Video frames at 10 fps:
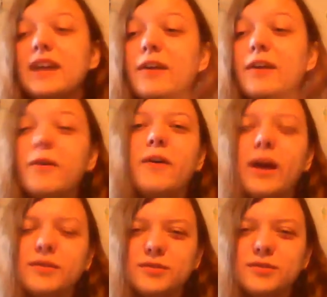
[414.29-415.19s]
I don't know
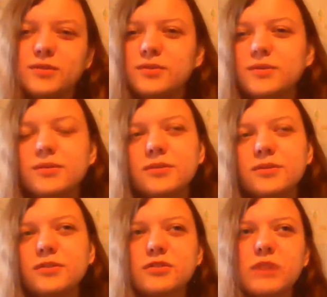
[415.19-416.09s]
how to
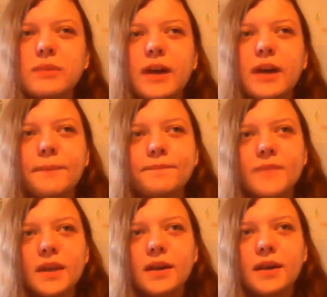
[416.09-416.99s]
describe that.
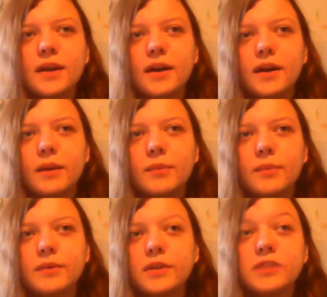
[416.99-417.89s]

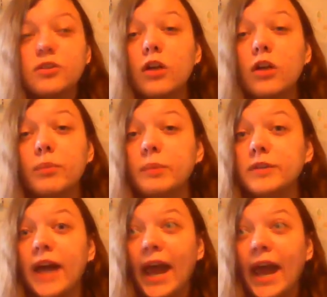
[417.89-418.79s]
But there's a lot of people
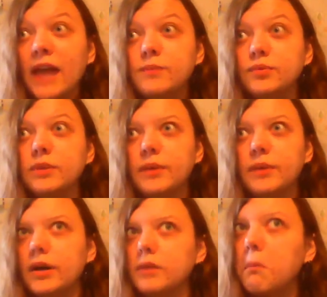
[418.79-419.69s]
that hate PewDiePie.